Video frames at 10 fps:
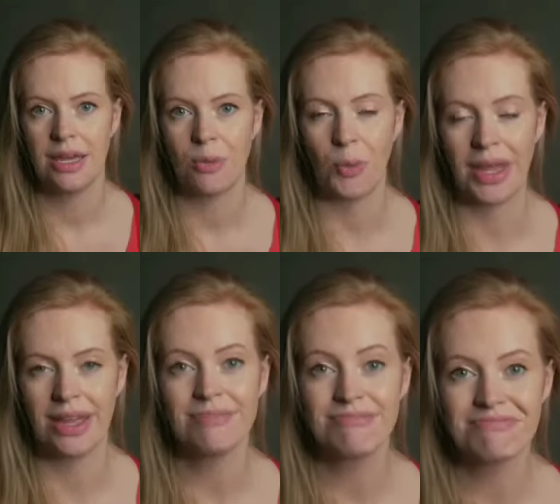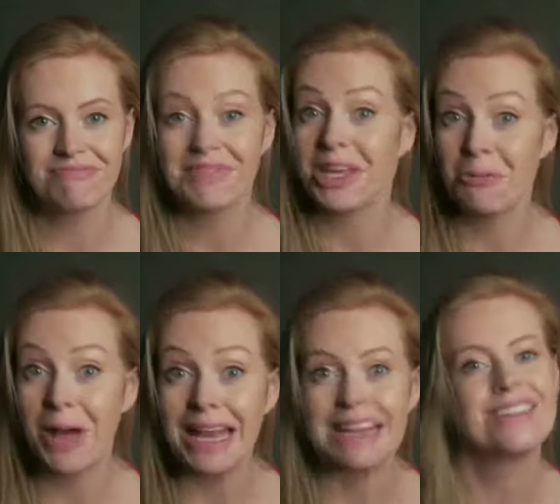where he
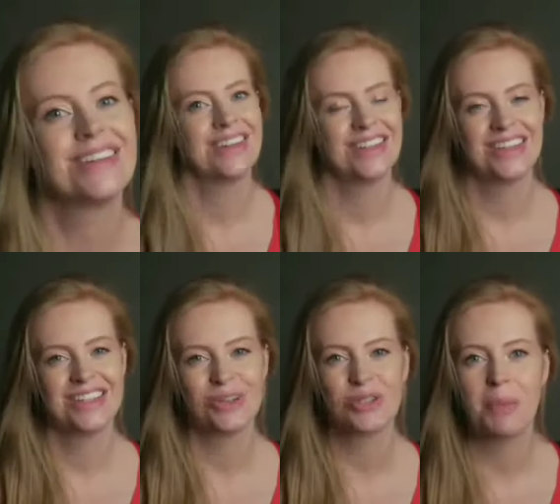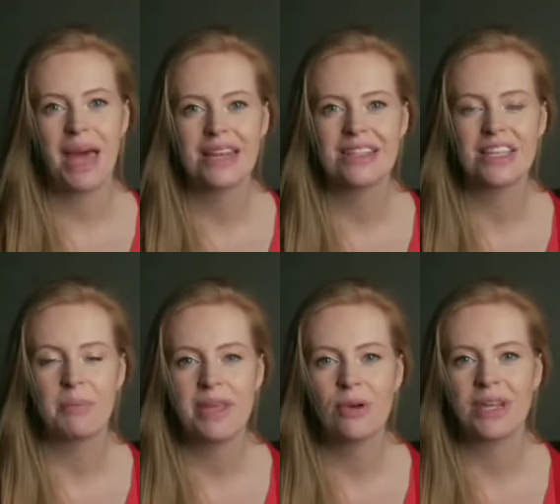won. Doctor Bardens
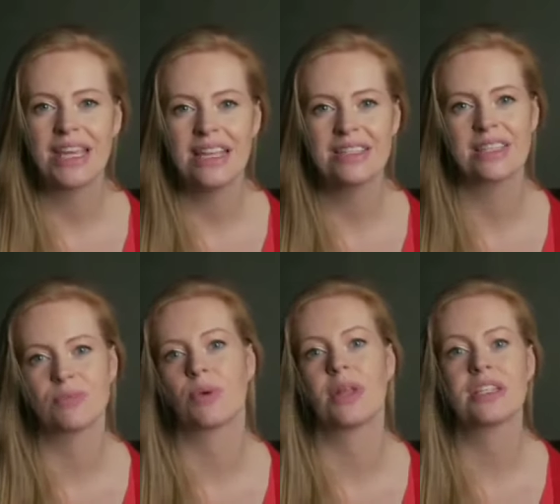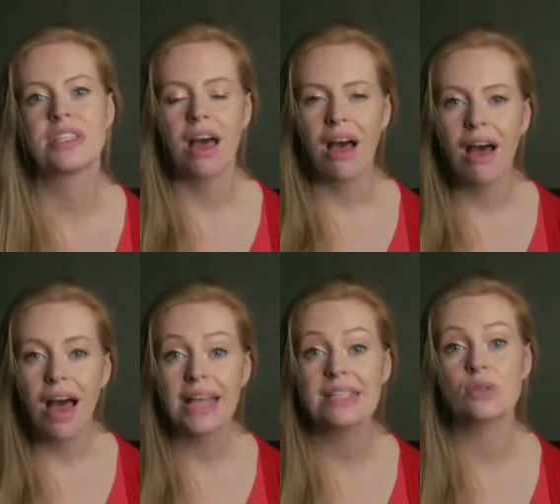appealed against this ruling to the
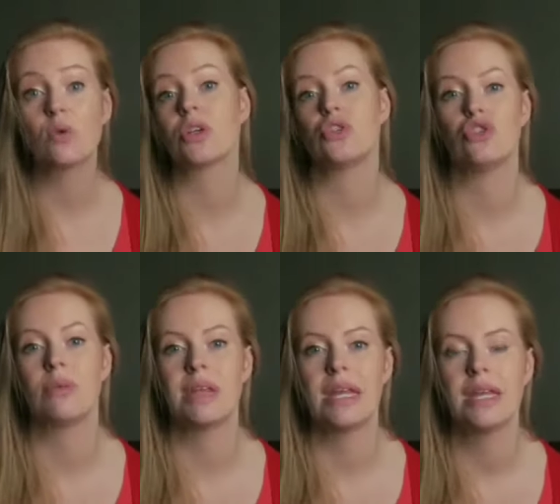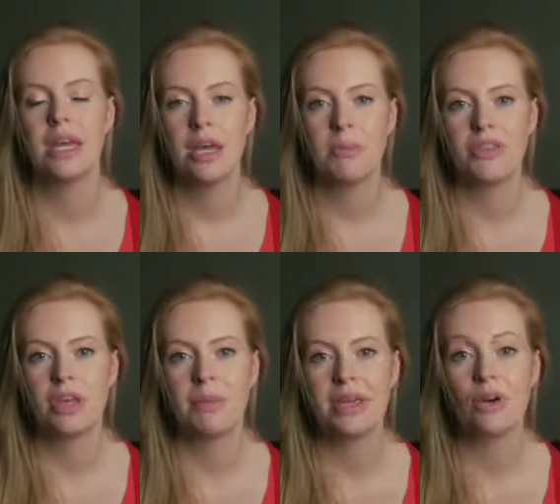highest court in Germany, but the
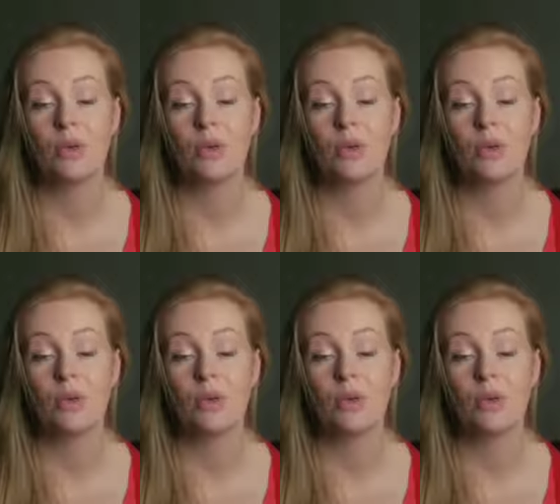appeal